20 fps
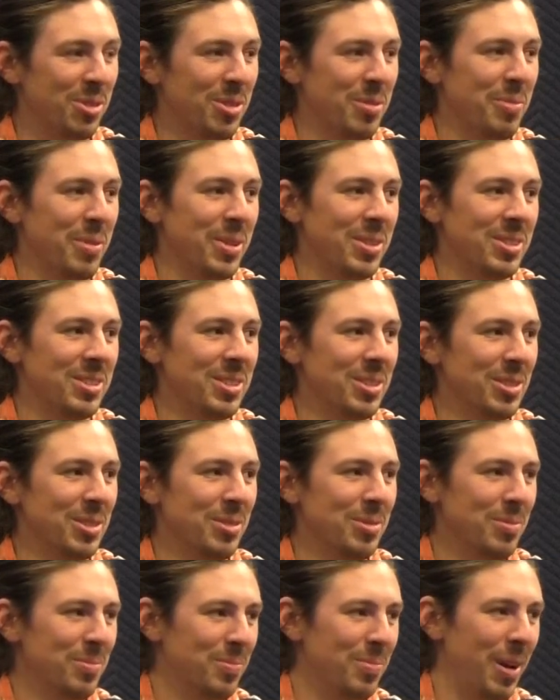compared
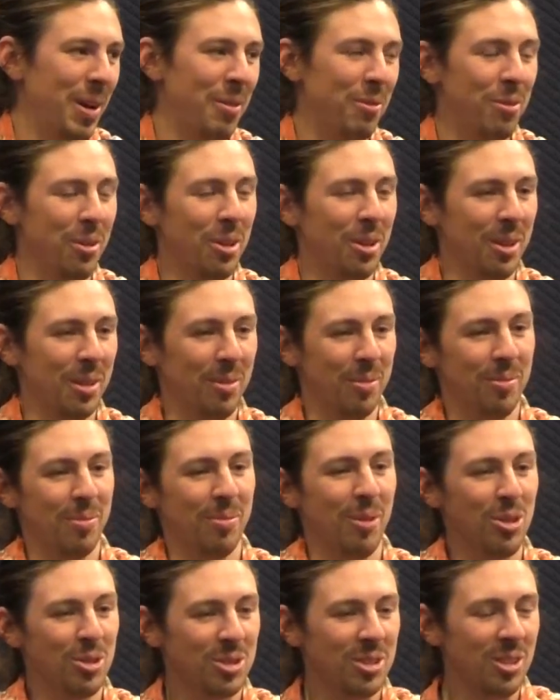to, I feel,
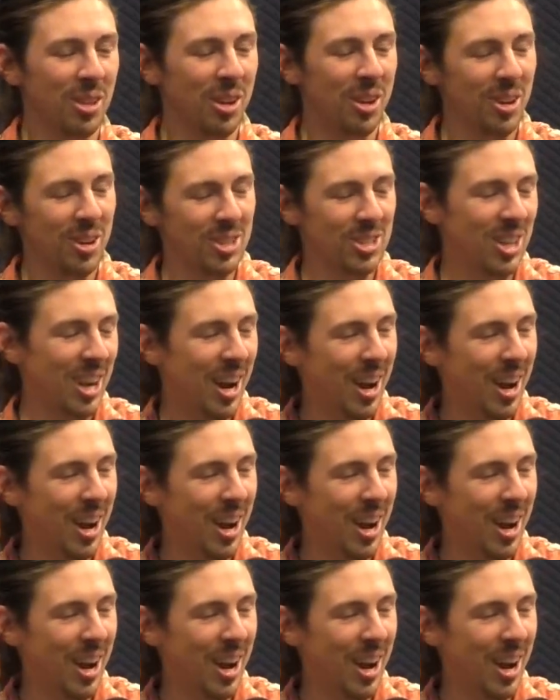most of the cars that